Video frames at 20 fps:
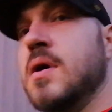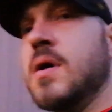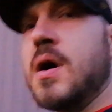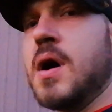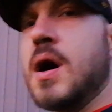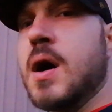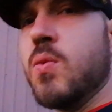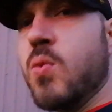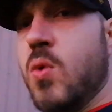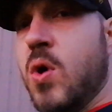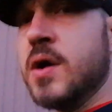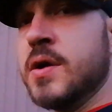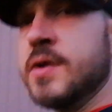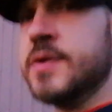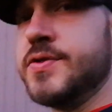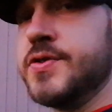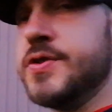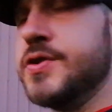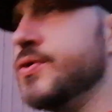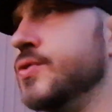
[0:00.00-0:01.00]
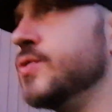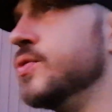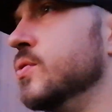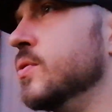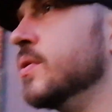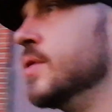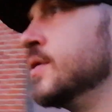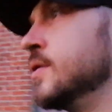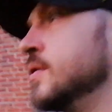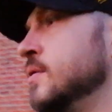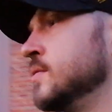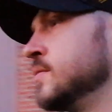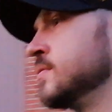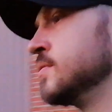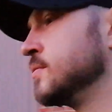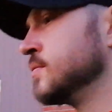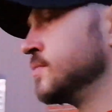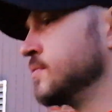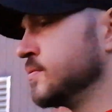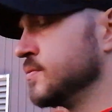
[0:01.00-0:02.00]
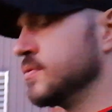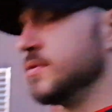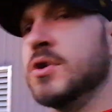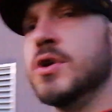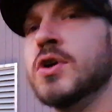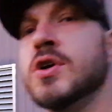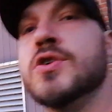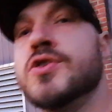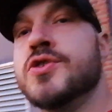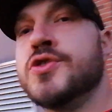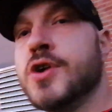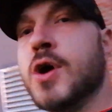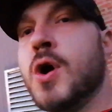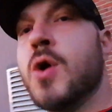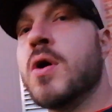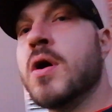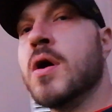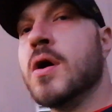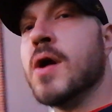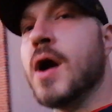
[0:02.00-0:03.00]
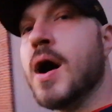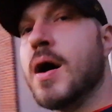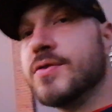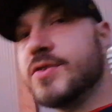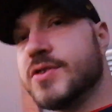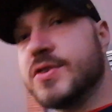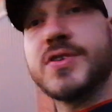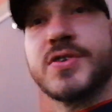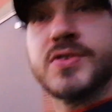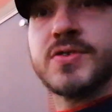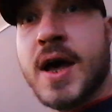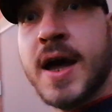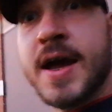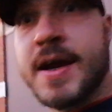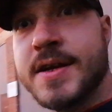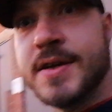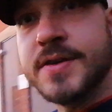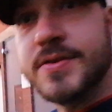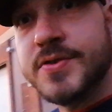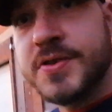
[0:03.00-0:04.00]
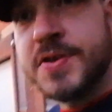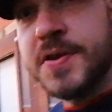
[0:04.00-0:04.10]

I wanted to show her I was excited to